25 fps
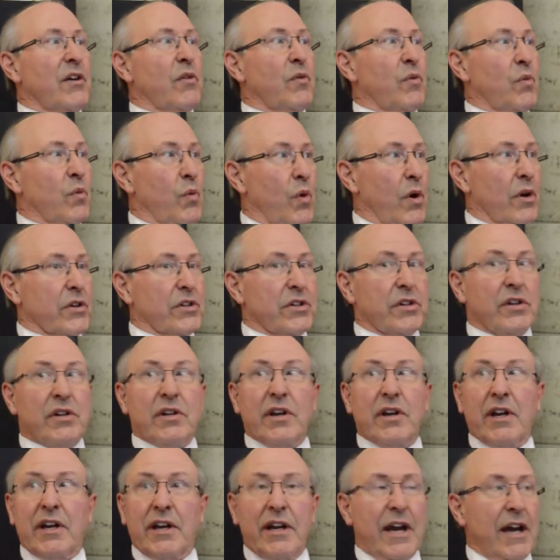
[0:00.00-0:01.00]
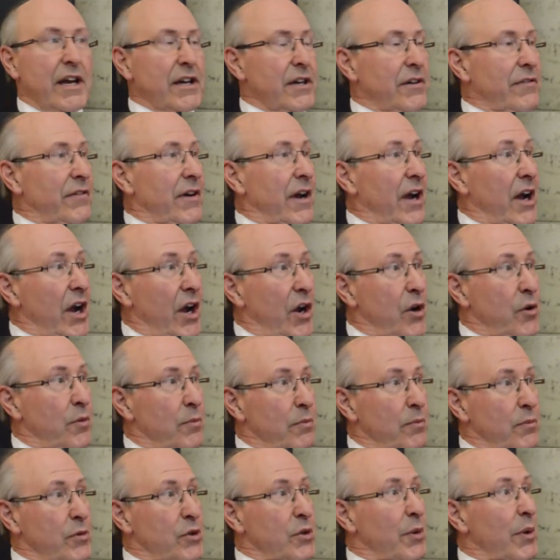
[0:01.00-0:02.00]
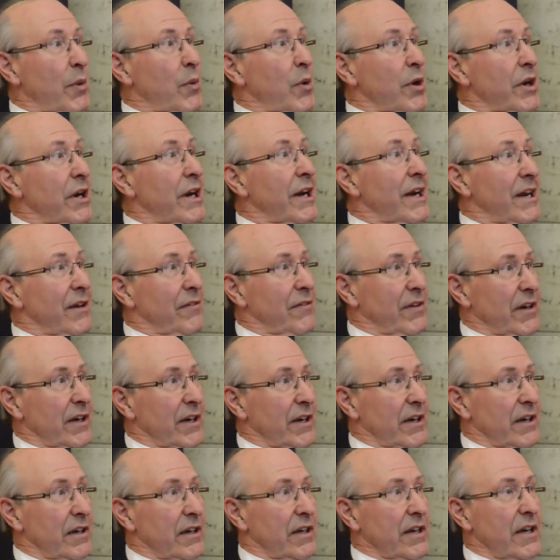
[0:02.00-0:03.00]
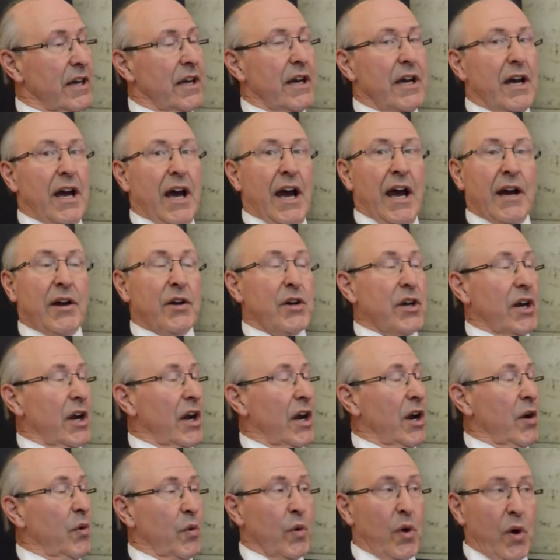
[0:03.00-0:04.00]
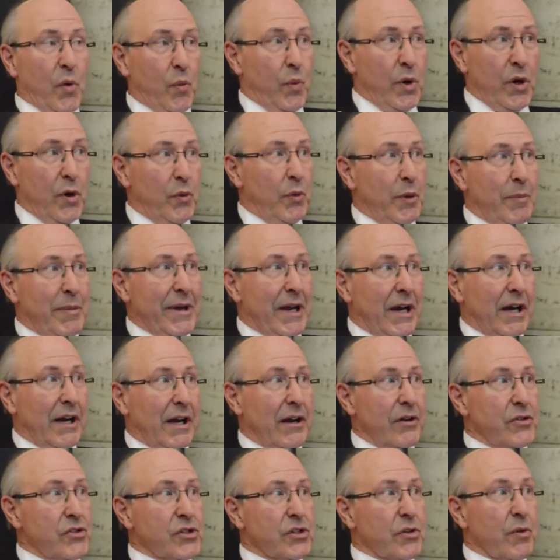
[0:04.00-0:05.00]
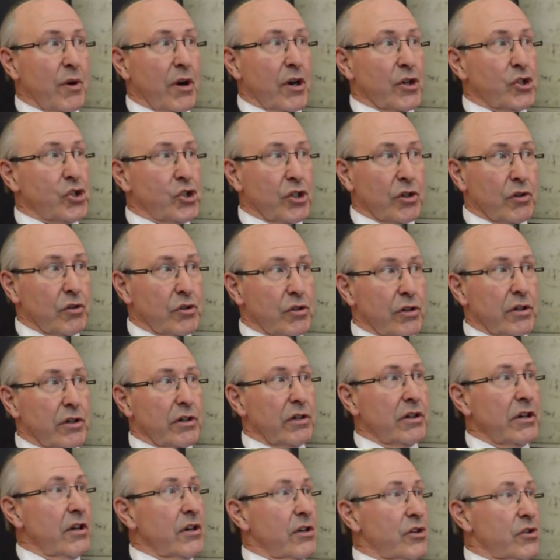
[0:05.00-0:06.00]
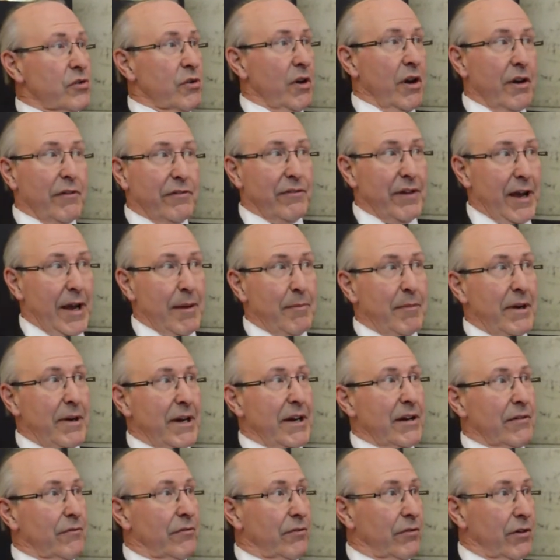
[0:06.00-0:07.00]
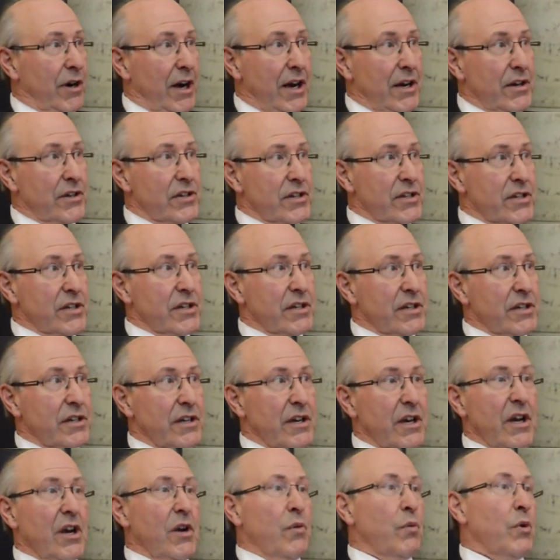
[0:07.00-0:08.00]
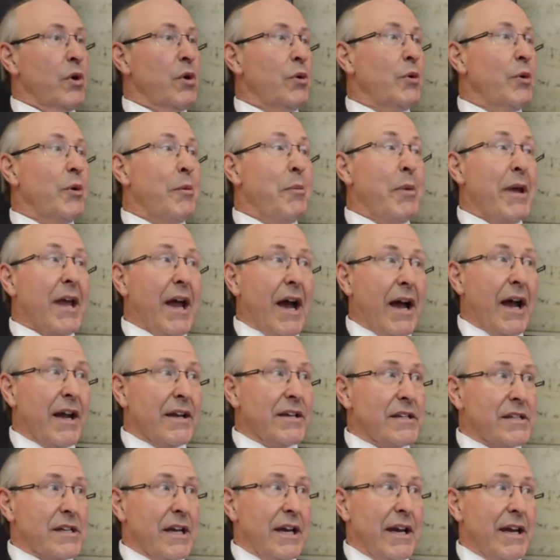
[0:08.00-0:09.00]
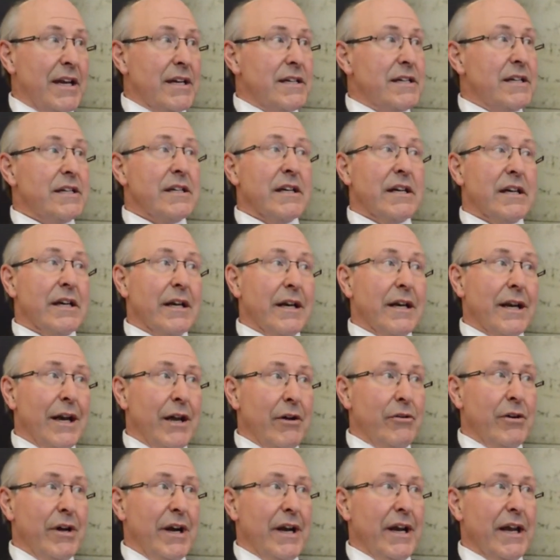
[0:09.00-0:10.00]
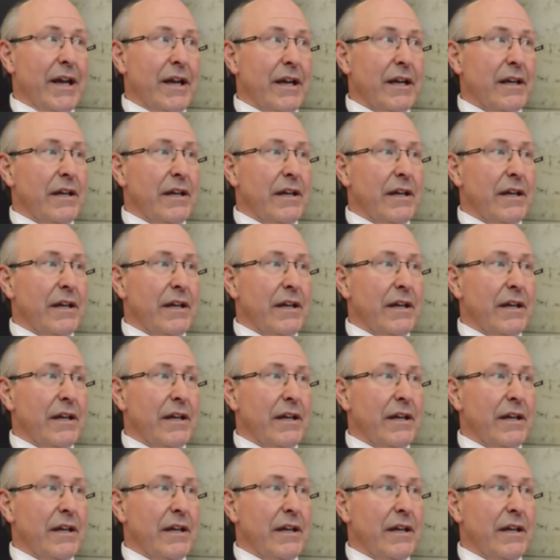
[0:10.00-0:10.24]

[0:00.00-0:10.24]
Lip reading: what kind of home do we want to live in? And will we be close to our children, to our family and friends? Will we be isolated and lonely?